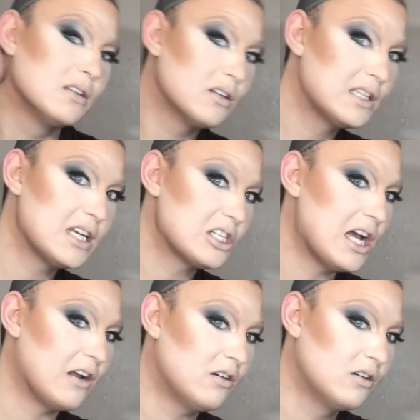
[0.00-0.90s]
Look at that
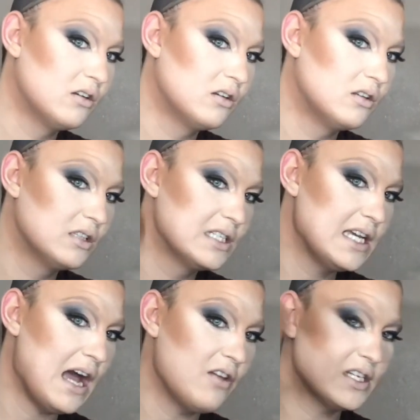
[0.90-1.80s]
shadow.
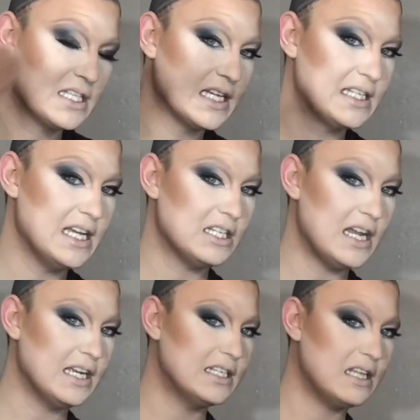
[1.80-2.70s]
See how this like stage
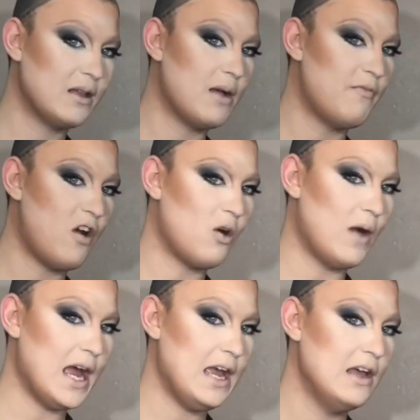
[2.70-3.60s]
lighting is, like I'm far
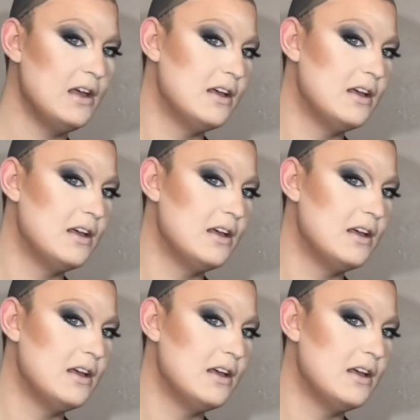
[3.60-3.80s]
away?